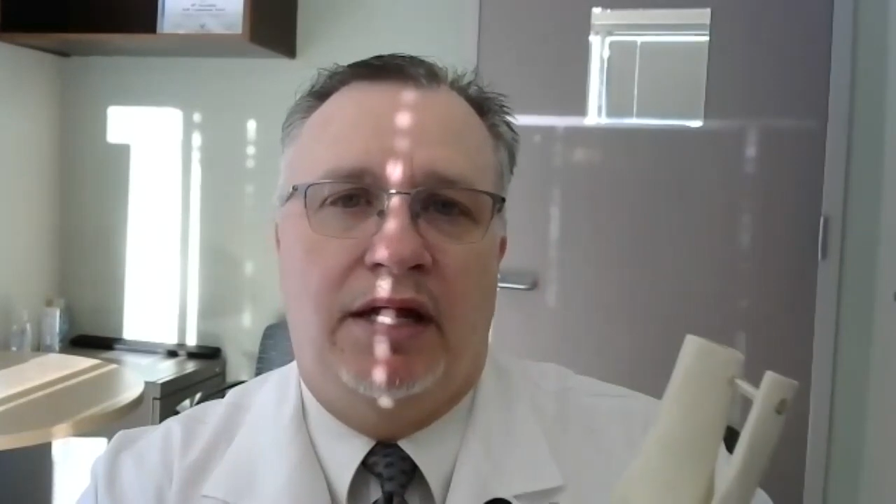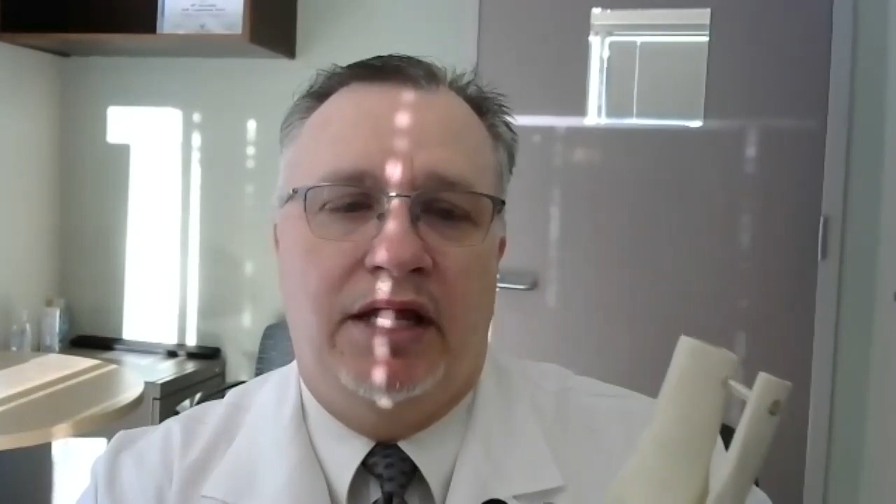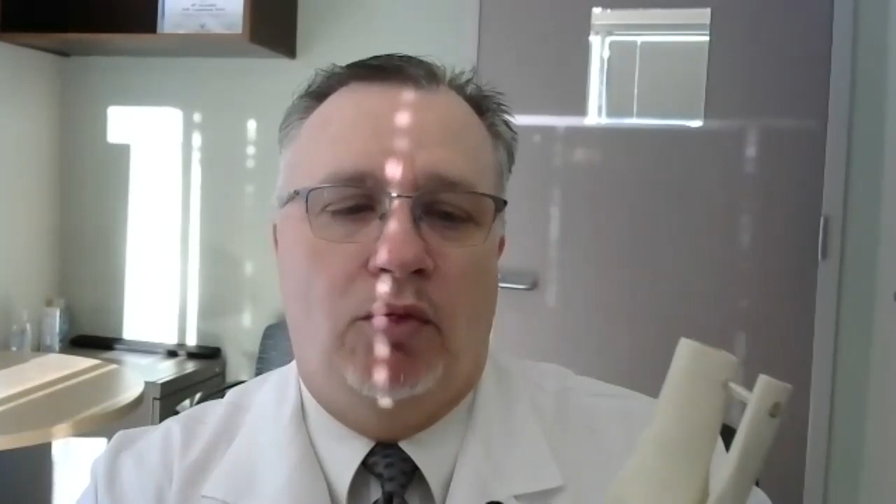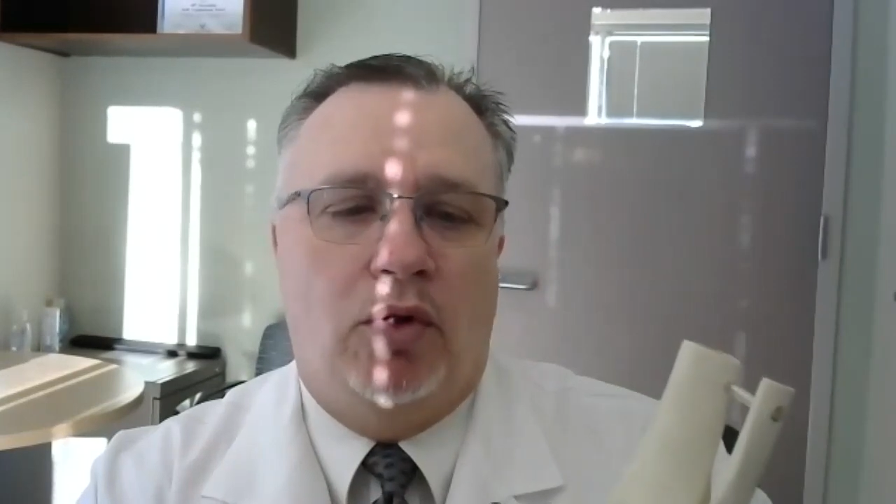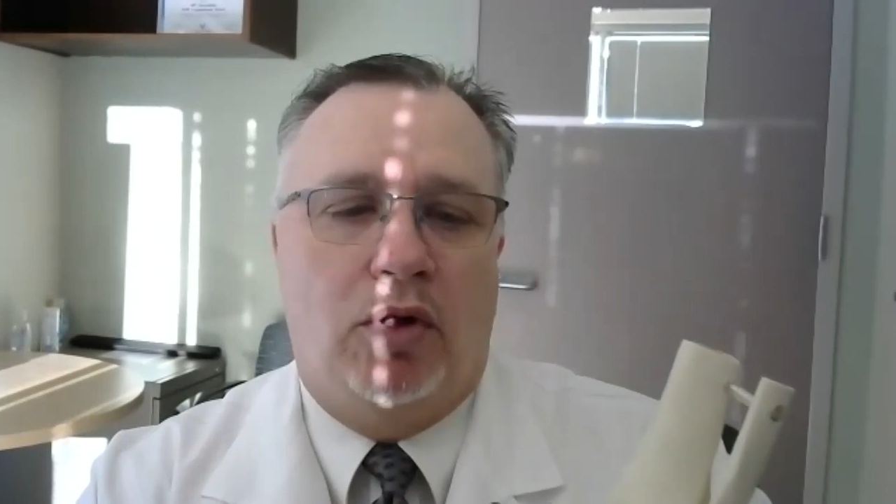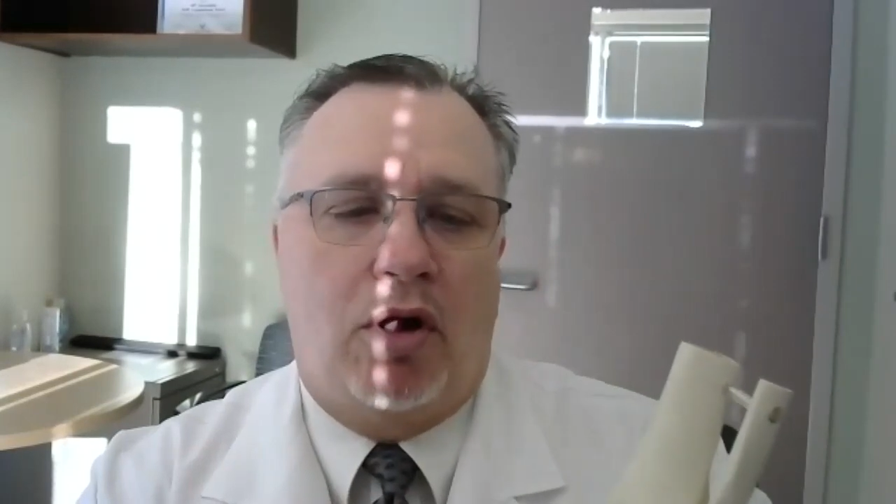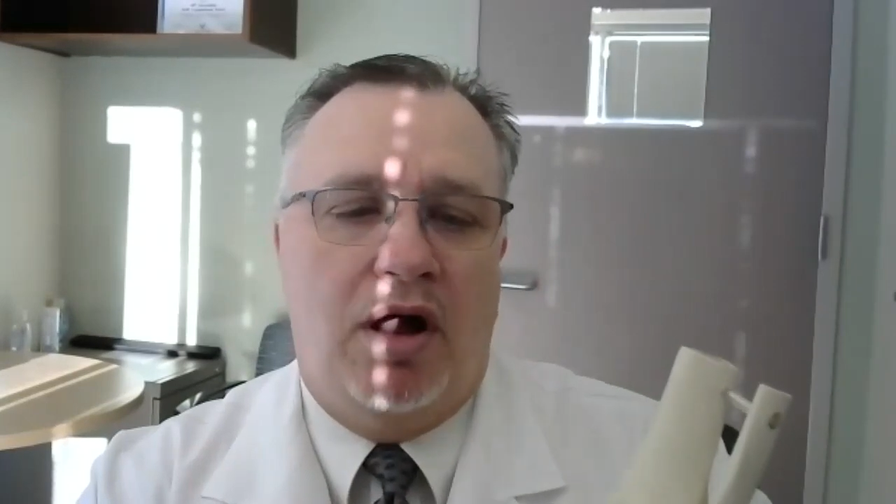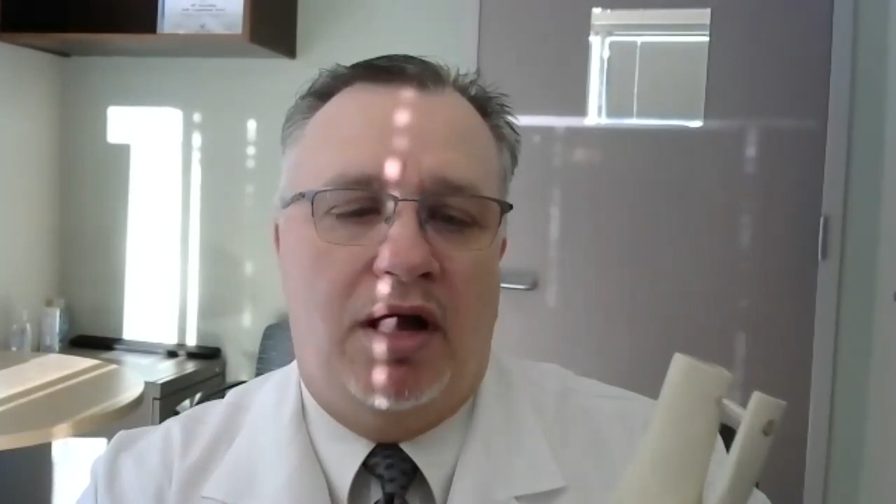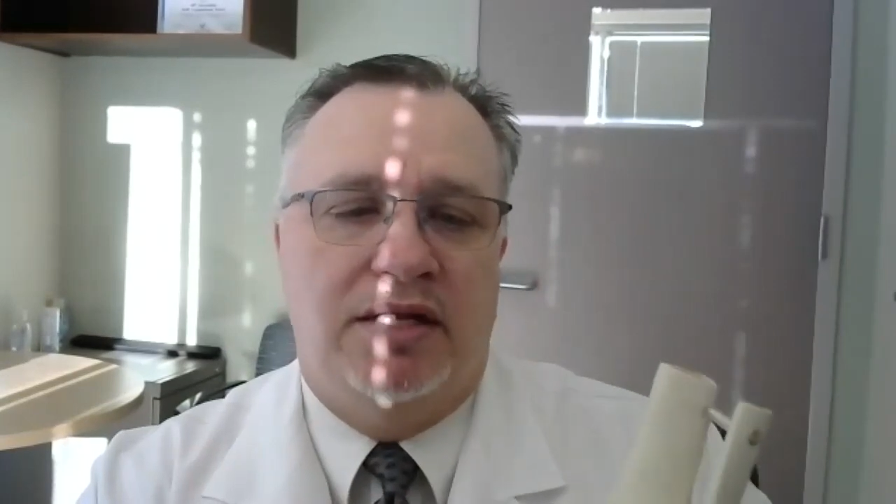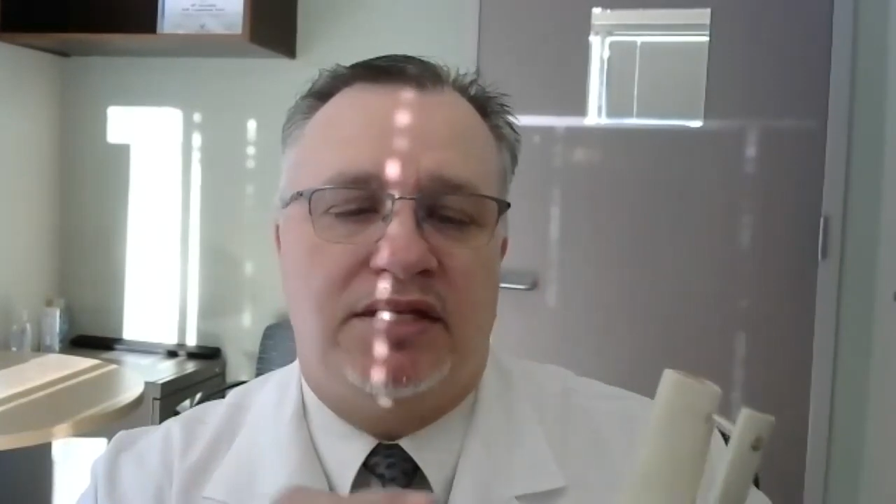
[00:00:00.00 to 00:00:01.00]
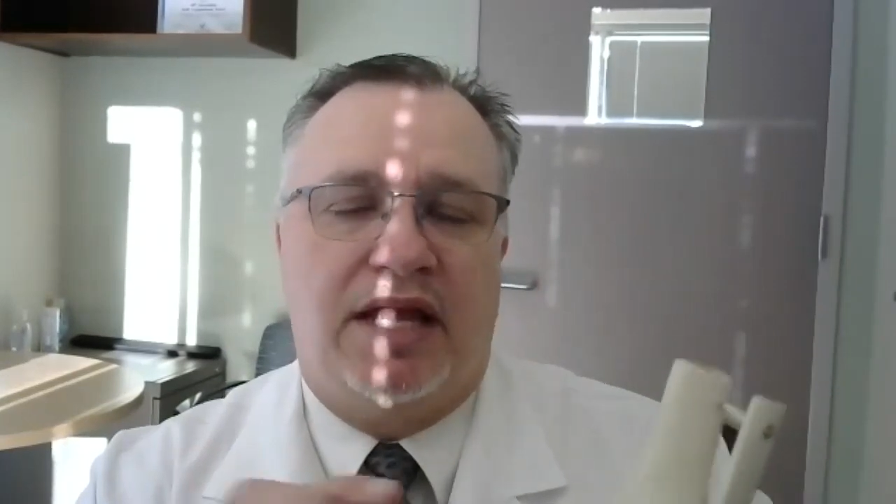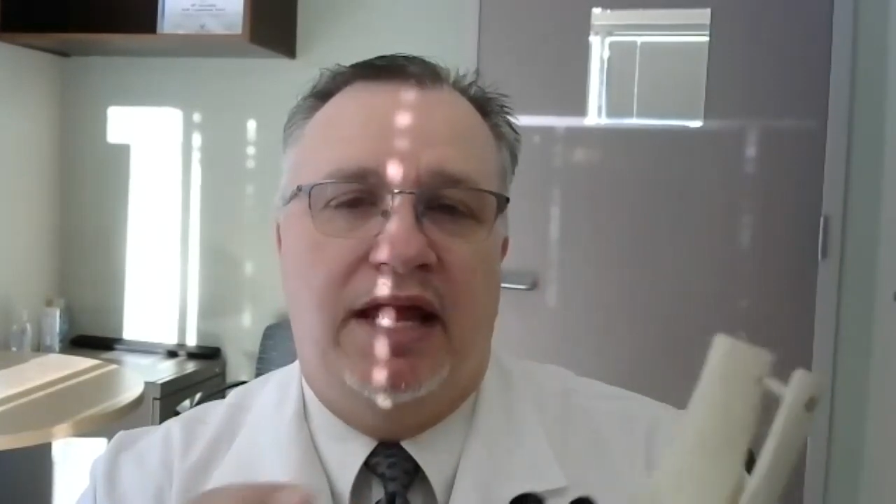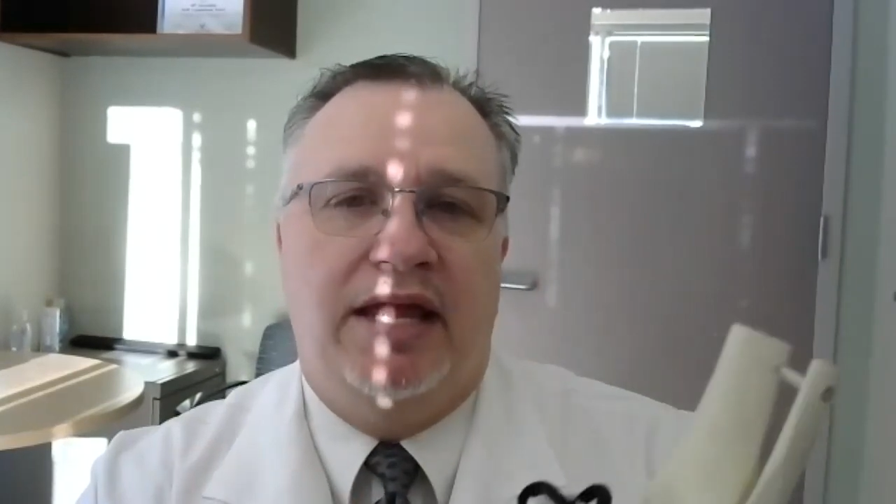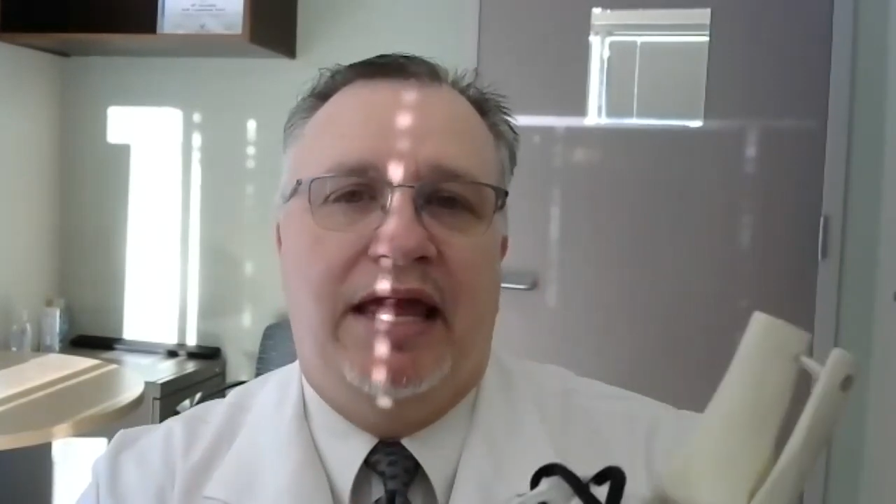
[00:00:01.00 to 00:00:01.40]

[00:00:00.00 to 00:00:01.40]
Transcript: it will cause a